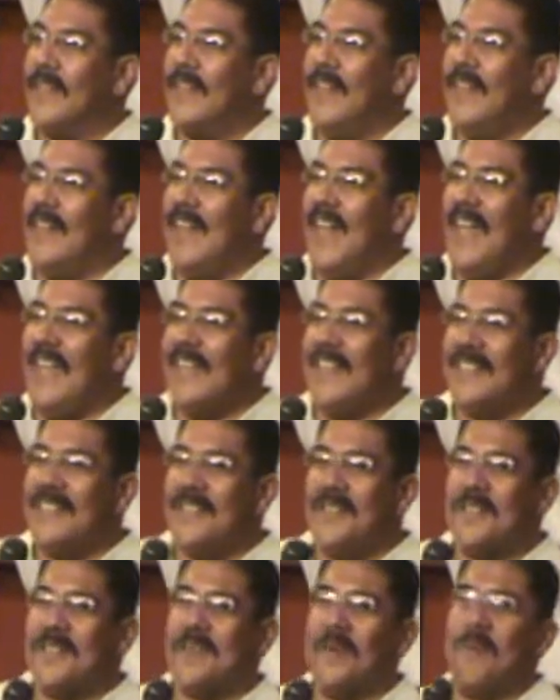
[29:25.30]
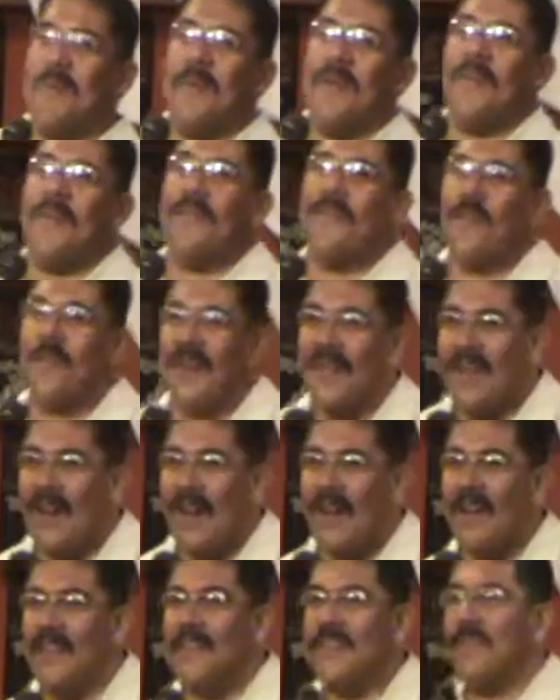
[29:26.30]
And ladies, you're so beautiful and
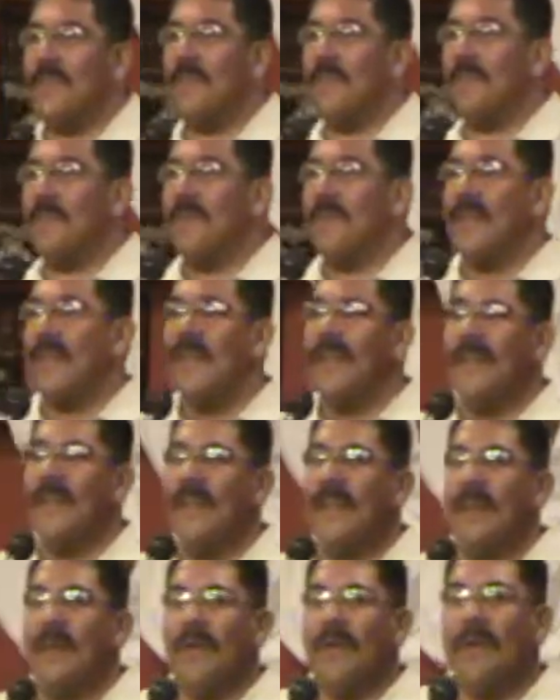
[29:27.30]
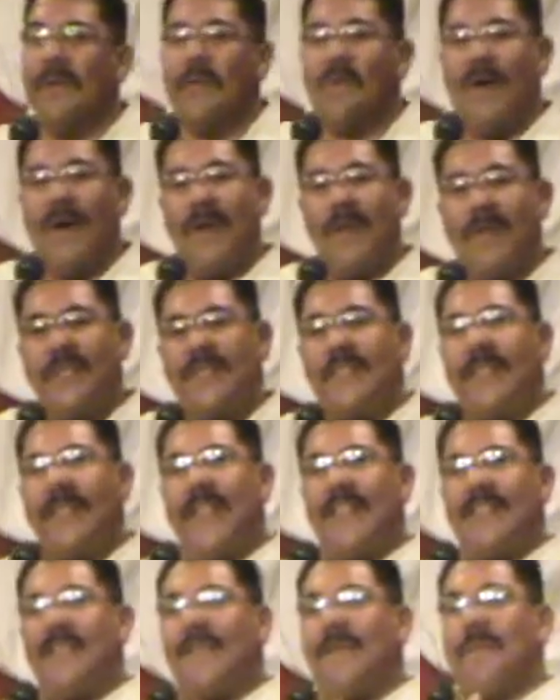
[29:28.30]
awesome. Why would you
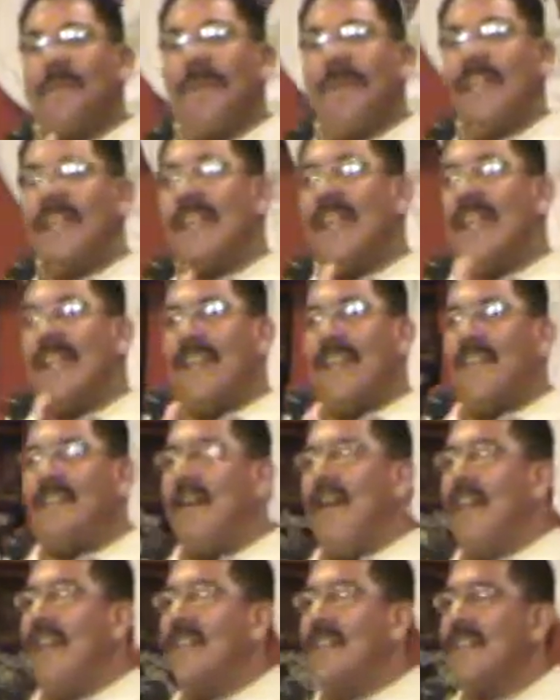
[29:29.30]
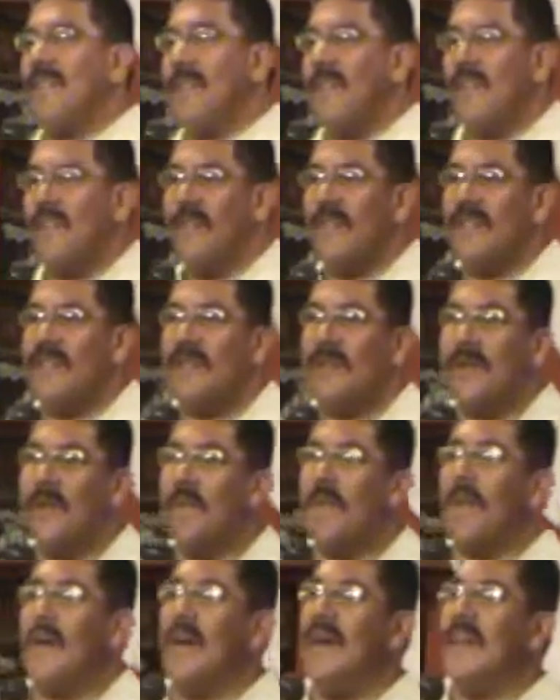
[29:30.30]
let somebody take advantage of your physical
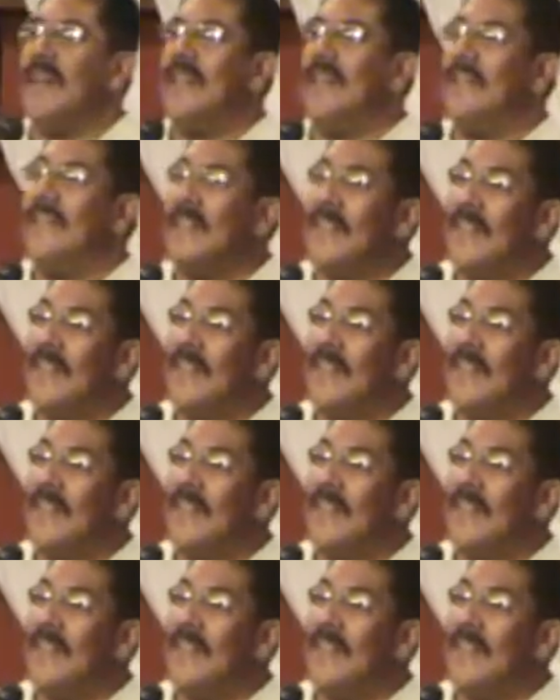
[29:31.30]
body?